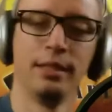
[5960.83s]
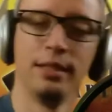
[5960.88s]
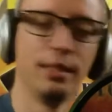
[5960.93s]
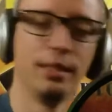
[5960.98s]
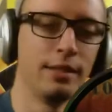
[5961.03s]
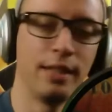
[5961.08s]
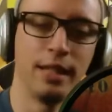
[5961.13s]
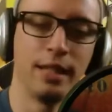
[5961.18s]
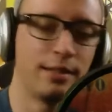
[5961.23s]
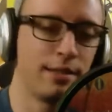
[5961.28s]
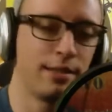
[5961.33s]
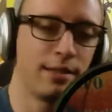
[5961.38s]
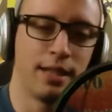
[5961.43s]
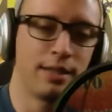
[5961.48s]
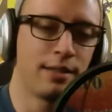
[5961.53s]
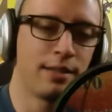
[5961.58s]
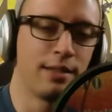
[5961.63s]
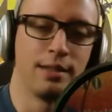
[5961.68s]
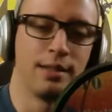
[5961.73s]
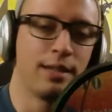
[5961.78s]

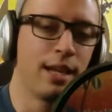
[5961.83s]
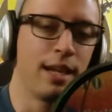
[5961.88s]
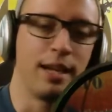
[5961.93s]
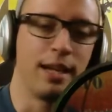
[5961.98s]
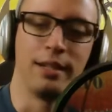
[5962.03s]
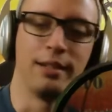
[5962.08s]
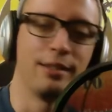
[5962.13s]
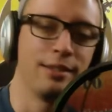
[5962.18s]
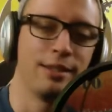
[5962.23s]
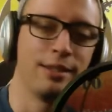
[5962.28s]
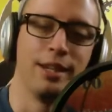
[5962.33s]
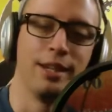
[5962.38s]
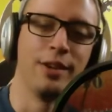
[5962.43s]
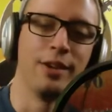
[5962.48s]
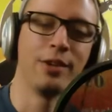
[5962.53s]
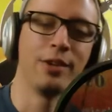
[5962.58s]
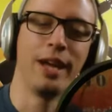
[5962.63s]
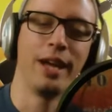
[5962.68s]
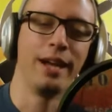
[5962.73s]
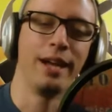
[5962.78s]
that's insane. You
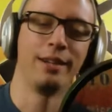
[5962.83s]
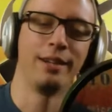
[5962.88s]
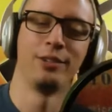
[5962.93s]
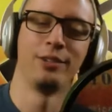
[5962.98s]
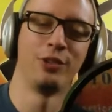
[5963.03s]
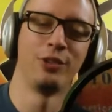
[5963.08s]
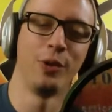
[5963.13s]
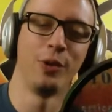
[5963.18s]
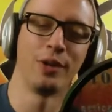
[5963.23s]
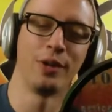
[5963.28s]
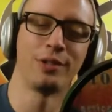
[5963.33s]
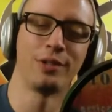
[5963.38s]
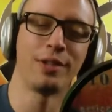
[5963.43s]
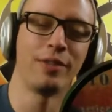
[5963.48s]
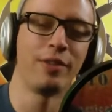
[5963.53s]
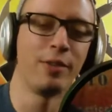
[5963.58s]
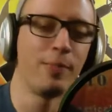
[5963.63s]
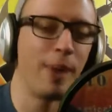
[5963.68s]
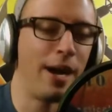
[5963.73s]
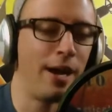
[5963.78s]
know, that
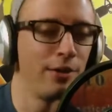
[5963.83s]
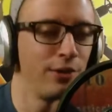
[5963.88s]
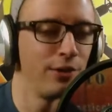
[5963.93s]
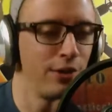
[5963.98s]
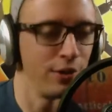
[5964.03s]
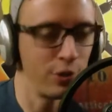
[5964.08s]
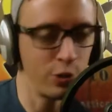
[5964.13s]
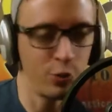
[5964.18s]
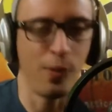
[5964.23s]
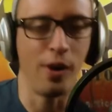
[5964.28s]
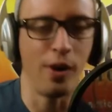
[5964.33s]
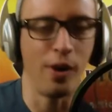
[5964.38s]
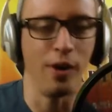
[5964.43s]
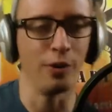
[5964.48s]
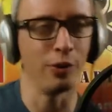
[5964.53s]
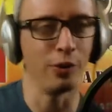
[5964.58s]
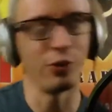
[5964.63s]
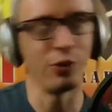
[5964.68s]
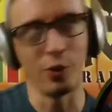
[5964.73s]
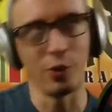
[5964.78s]
270 pounds is small
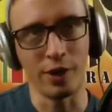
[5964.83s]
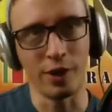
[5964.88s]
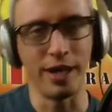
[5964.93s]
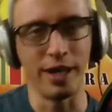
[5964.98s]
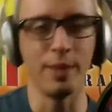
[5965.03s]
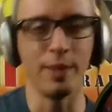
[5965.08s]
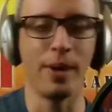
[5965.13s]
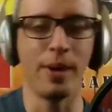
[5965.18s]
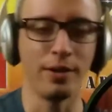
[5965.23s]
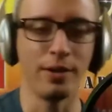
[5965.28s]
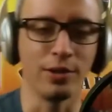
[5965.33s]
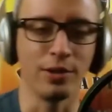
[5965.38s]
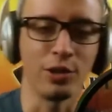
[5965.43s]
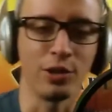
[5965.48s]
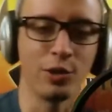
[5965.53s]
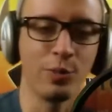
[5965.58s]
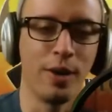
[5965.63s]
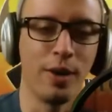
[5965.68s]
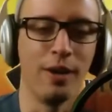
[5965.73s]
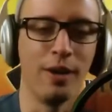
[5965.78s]
or 280 pounds is
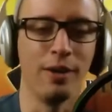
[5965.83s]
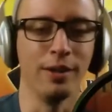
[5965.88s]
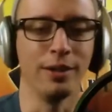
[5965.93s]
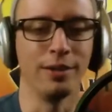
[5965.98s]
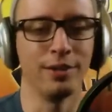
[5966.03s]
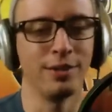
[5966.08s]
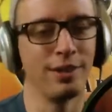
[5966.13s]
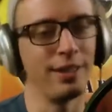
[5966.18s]
small. It's like